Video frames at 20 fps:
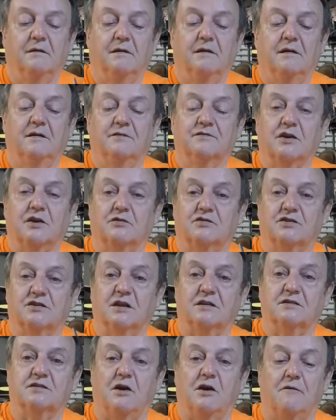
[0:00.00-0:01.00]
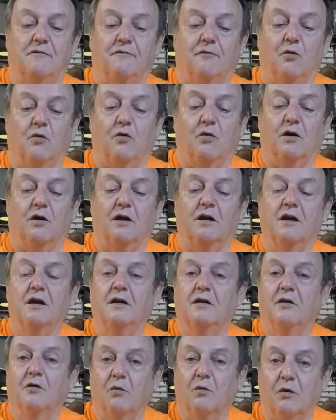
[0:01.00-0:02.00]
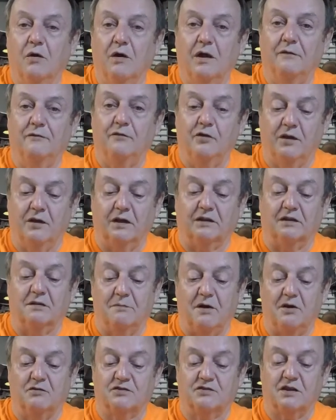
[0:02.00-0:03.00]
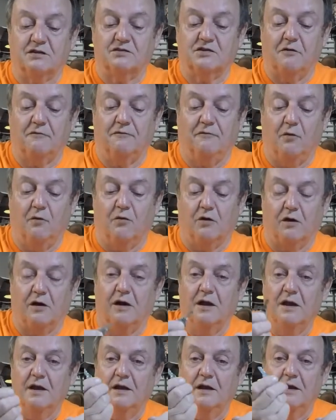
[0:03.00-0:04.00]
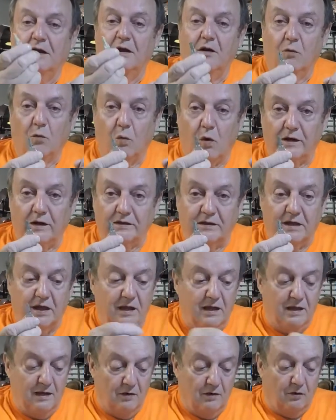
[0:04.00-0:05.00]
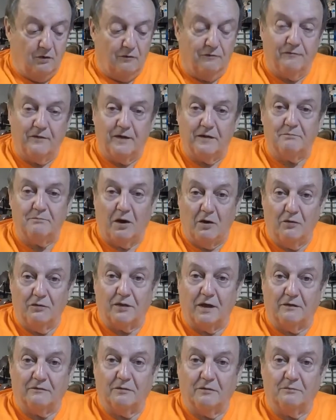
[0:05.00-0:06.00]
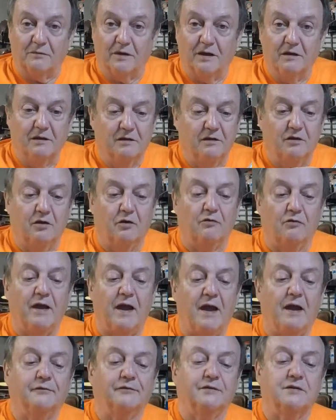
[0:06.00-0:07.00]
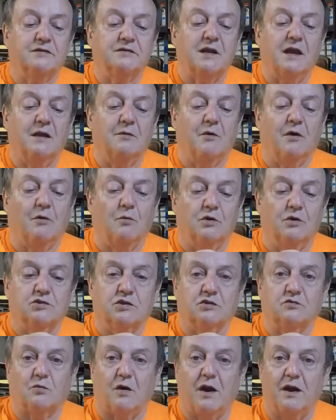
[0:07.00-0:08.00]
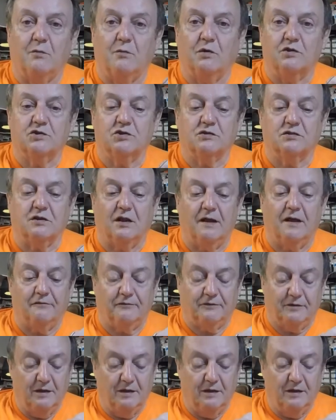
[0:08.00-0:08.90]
So 604, if you get them both 604, one key will fit both of them. You don't have to say, well, which is right, which is left.